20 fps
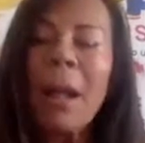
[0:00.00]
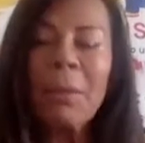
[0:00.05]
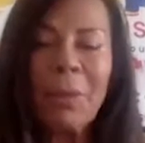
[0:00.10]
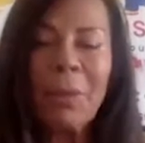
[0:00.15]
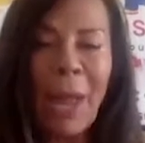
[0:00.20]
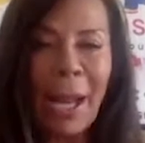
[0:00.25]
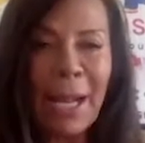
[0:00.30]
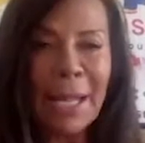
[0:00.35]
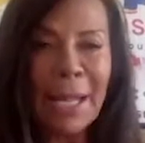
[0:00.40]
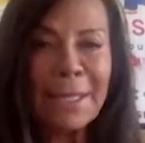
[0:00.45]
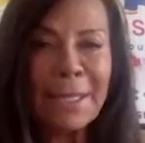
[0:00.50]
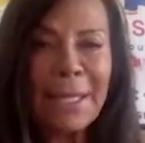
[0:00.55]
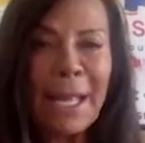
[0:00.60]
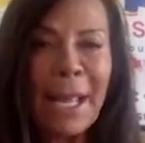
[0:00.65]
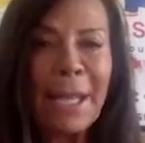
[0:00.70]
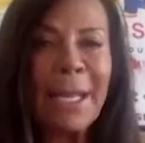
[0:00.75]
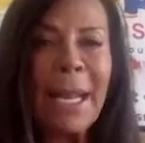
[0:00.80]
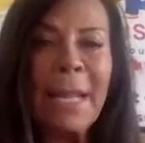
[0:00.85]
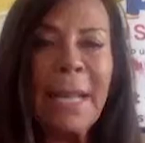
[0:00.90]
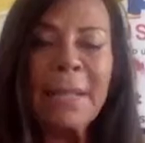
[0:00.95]
Like I
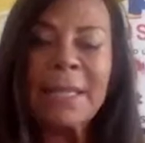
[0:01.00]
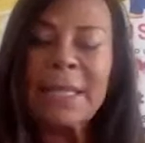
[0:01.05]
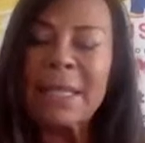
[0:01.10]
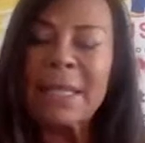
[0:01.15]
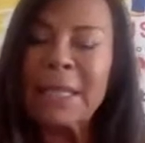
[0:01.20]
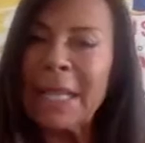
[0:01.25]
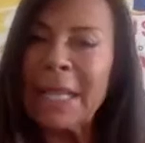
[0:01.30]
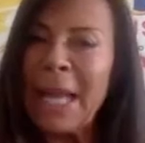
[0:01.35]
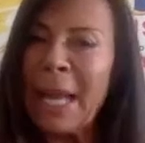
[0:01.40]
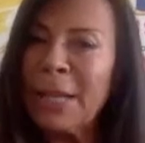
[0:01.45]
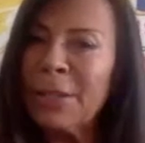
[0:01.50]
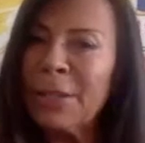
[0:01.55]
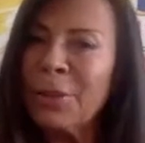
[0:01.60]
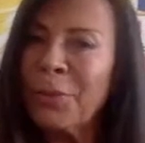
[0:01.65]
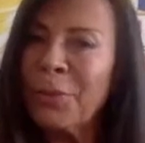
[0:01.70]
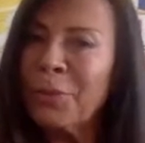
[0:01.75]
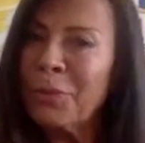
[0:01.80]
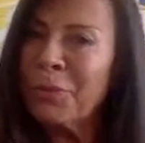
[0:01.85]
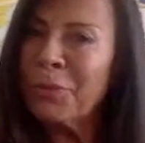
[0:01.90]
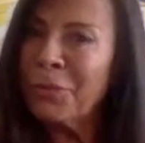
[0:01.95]
said, it's at the end
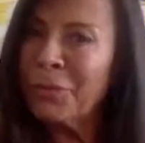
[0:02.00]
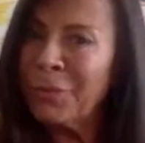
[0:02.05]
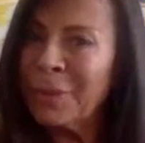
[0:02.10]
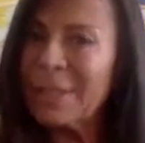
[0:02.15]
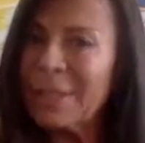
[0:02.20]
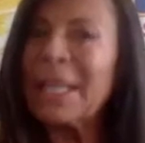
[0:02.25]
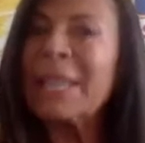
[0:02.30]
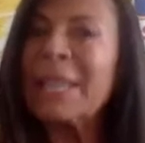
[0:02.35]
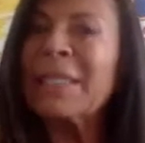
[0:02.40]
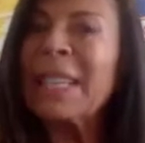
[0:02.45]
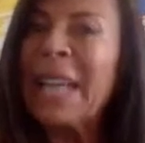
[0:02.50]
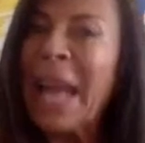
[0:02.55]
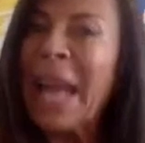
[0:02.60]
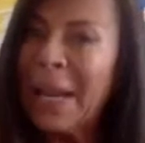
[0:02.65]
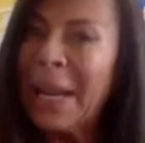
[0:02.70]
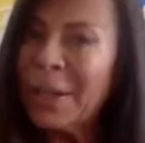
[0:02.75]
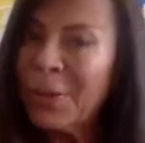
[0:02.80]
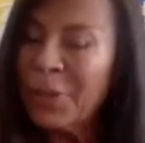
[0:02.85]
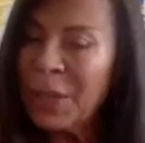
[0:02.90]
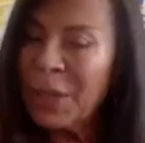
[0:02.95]
of
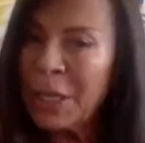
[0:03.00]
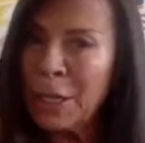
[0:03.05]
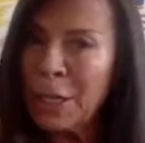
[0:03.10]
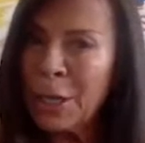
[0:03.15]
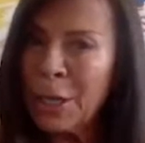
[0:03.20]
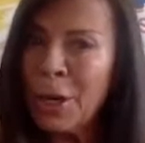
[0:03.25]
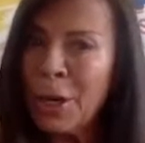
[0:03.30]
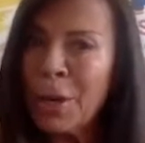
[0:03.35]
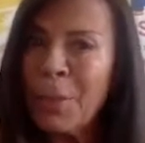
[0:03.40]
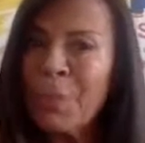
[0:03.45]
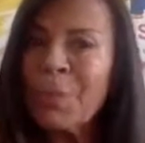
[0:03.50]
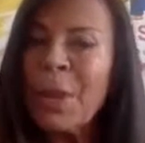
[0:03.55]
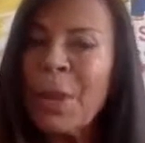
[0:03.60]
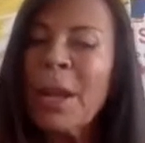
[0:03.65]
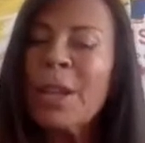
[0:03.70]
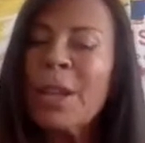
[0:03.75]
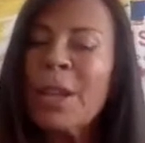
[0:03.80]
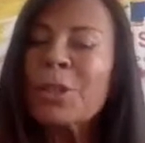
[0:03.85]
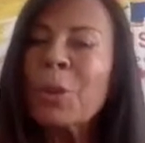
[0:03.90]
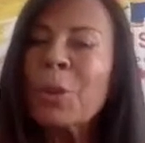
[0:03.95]
the year.
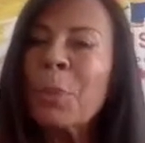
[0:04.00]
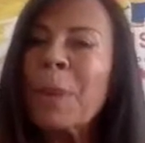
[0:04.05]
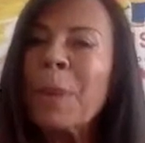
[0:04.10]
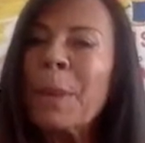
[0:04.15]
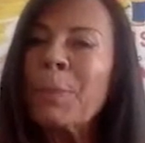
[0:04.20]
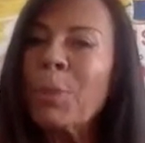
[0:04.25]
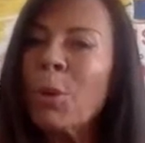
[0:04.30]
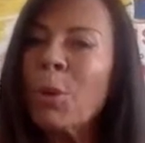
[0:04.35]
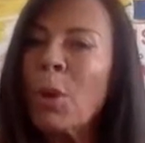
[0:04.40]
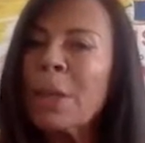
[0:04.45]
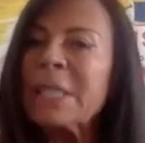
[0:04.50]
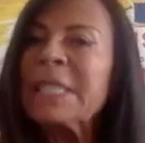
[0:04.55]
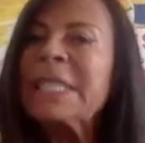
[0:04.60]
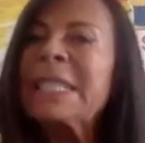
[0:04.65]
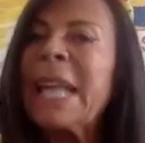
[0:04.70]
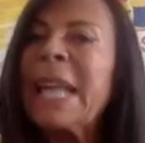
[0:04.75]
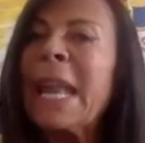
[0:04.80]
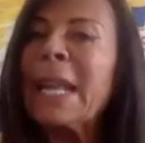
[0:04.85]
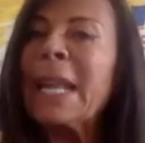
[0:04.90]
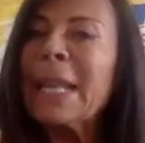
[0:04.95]
So people are
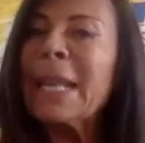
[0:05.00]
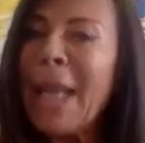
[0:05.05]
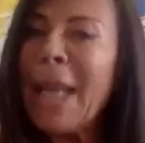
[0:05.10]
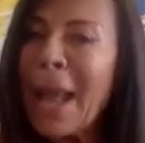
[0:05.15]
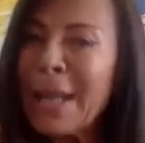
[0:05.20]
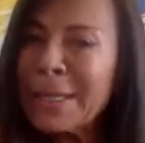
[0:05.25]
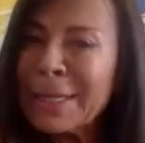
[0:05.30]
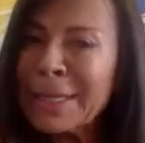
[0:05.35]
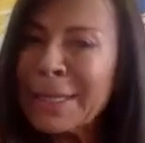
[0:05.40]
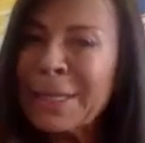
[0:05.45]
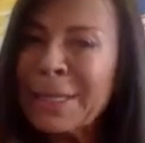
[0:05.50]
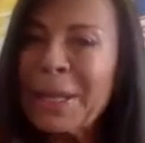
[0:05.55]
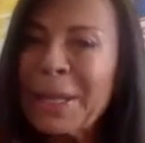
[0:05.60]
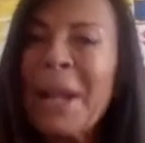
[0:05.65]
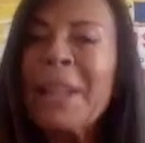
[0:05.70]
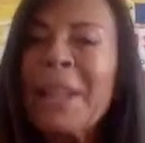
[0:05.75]
saying yes.